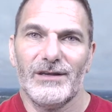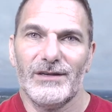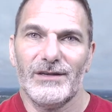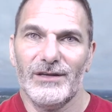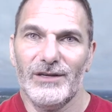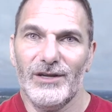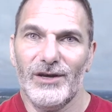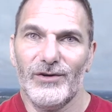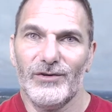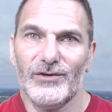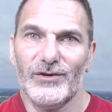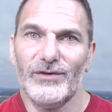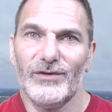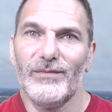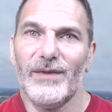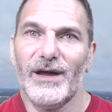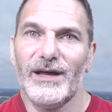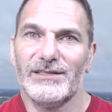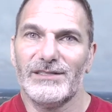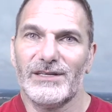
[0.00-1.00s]
You know, your
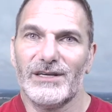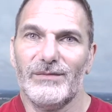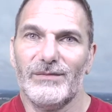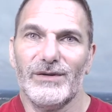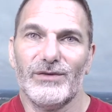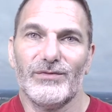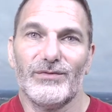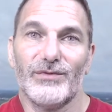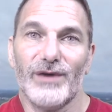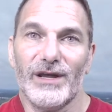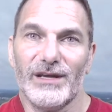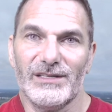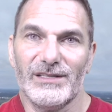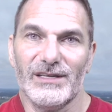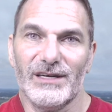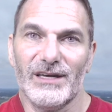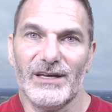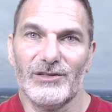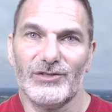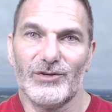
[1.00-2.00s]
mind's going to be
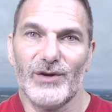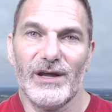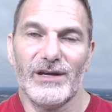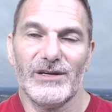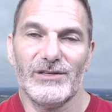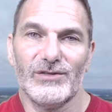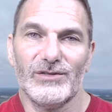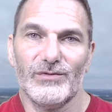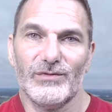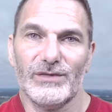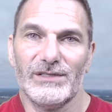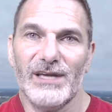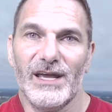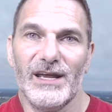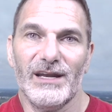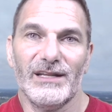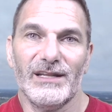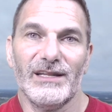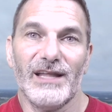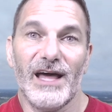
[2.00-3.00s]
racing and trying to
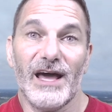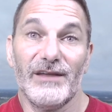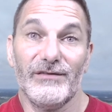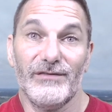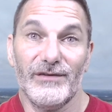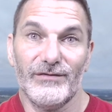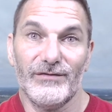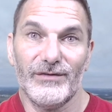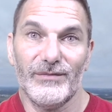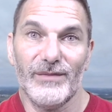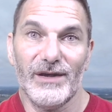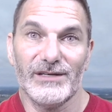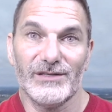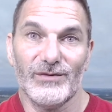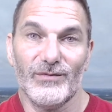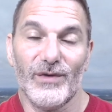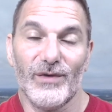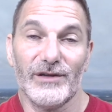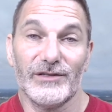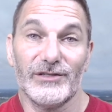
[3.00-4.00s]
retain a lot of
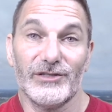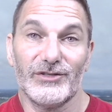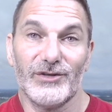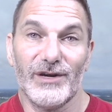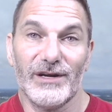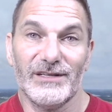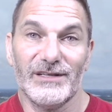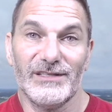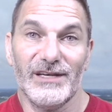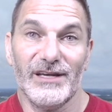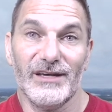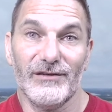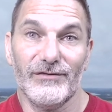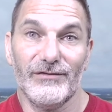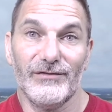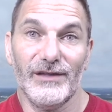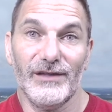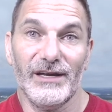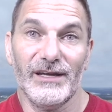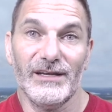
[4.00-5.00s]
information while you're trying to take a
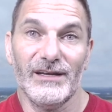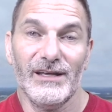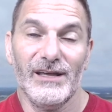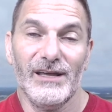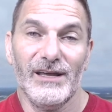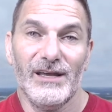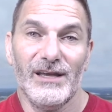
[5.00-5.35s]
flight.